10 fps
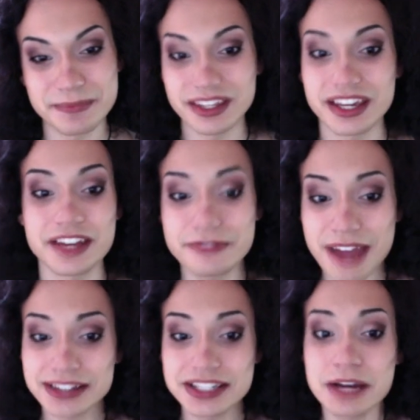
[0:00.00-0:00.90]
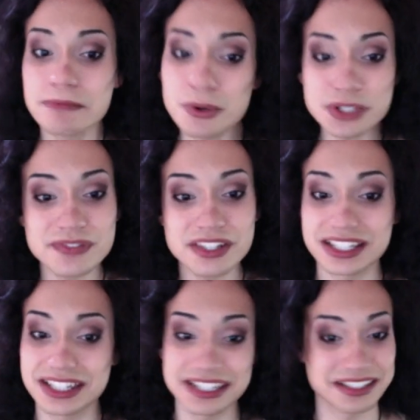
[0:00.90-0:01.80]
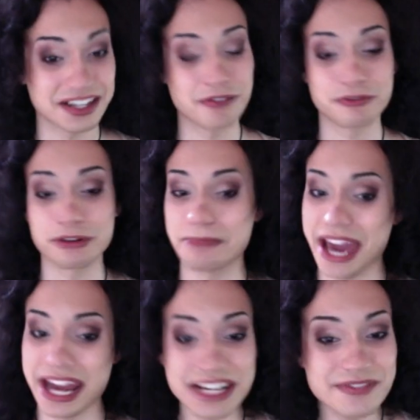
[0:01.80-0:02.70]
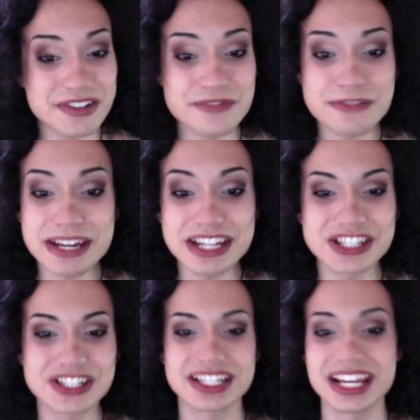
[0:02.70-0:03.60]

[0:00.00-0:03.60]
In fact, most of it consists of repetitive information,